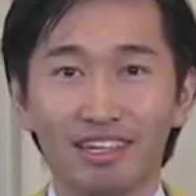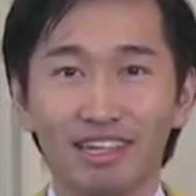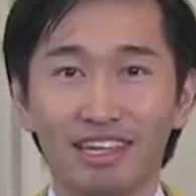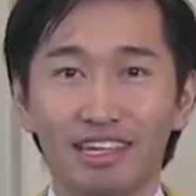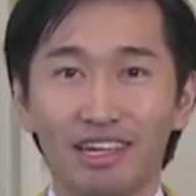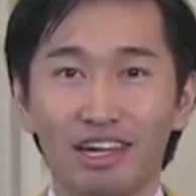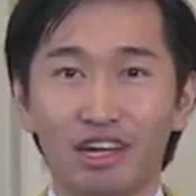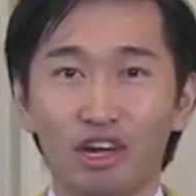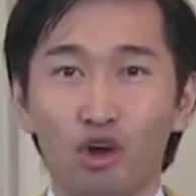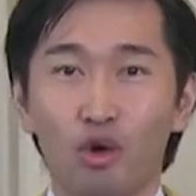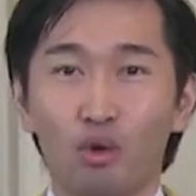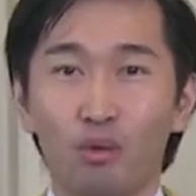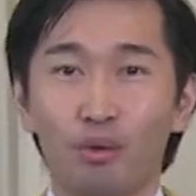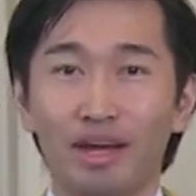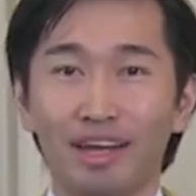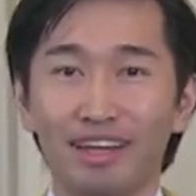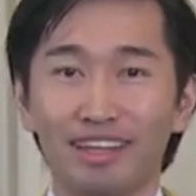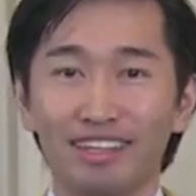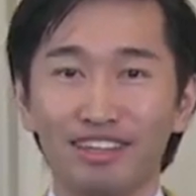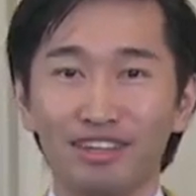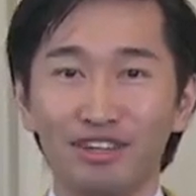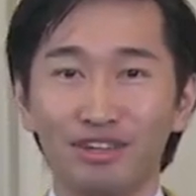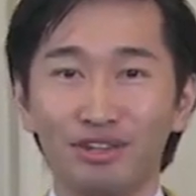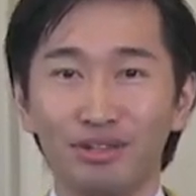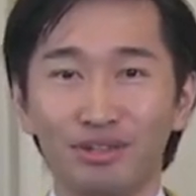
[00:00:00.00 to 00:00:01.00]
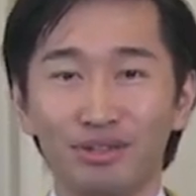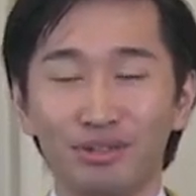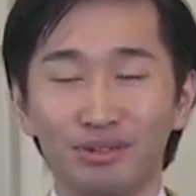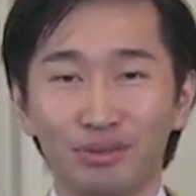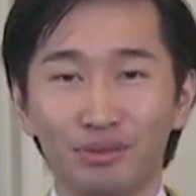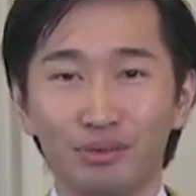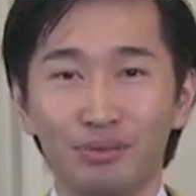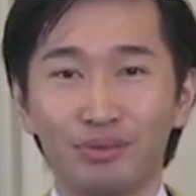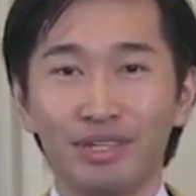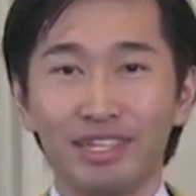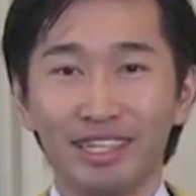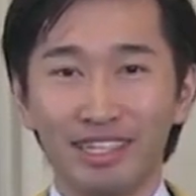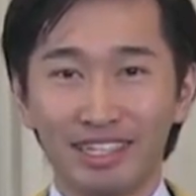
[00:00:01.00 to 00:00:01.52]
When you
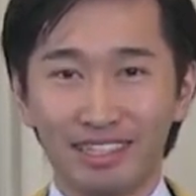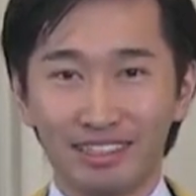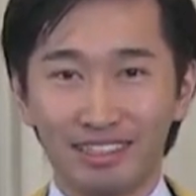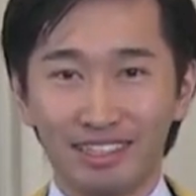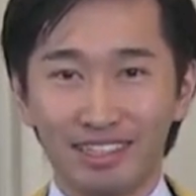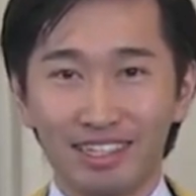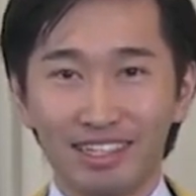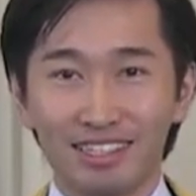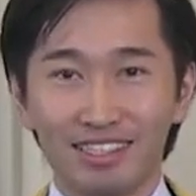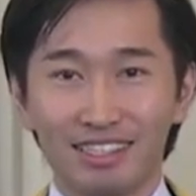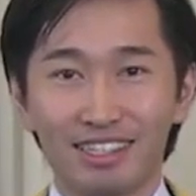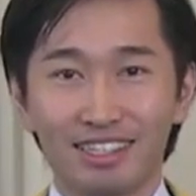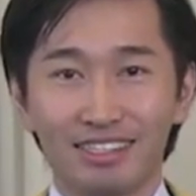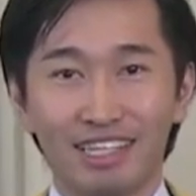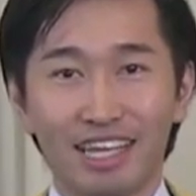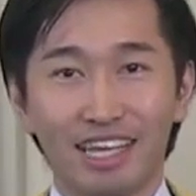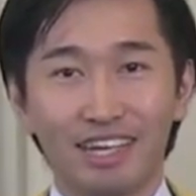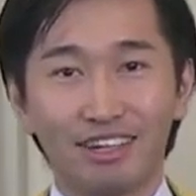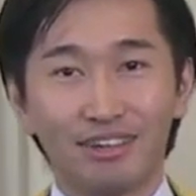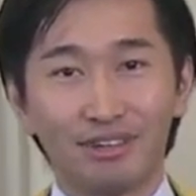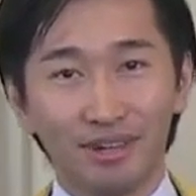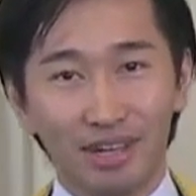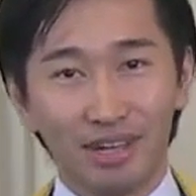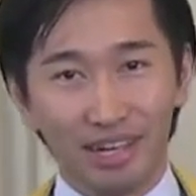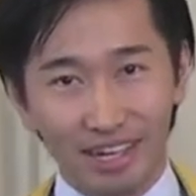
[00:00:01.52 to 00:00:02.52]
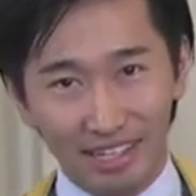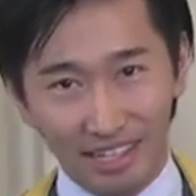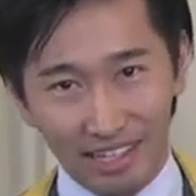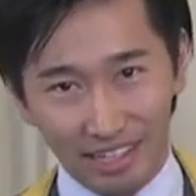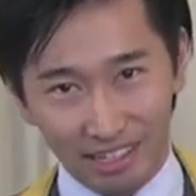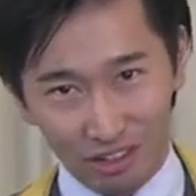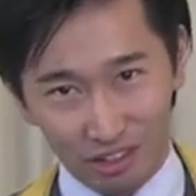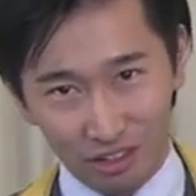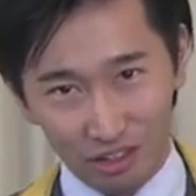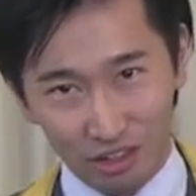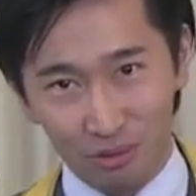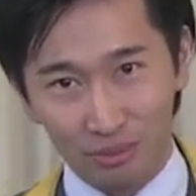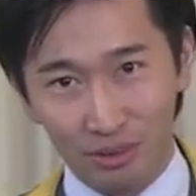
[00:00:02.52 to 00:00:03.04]
feel the declining of
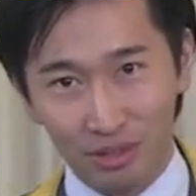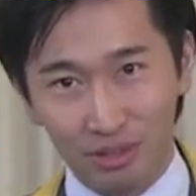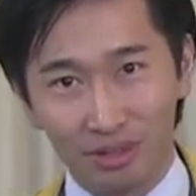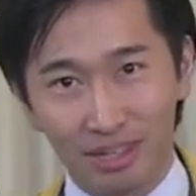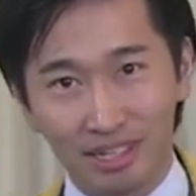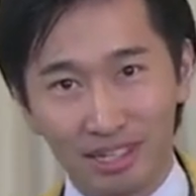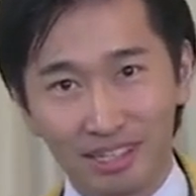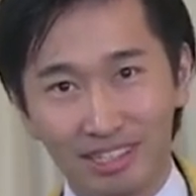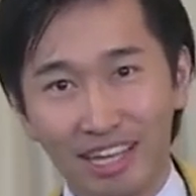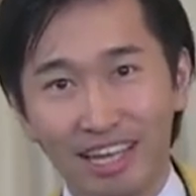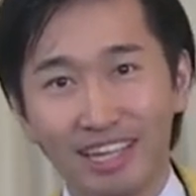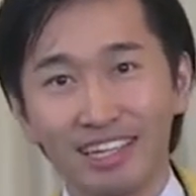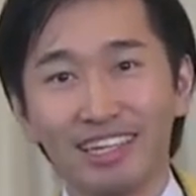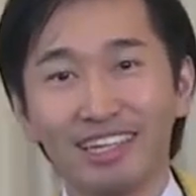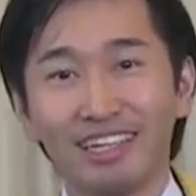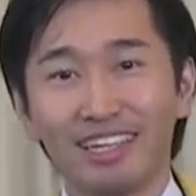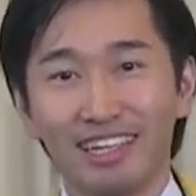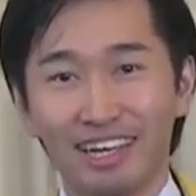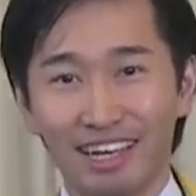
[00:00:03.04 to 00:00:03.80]
your daily life,